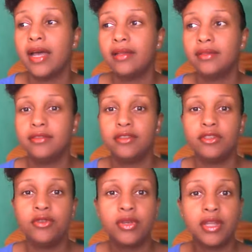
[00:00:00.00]

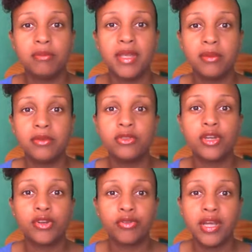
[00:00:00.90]
And you can
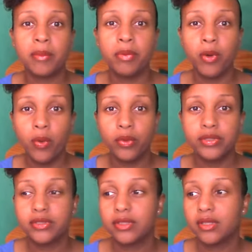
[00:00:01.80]
create a
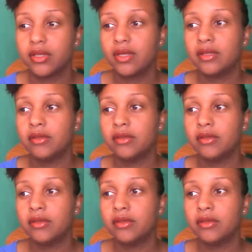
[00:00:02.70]
post,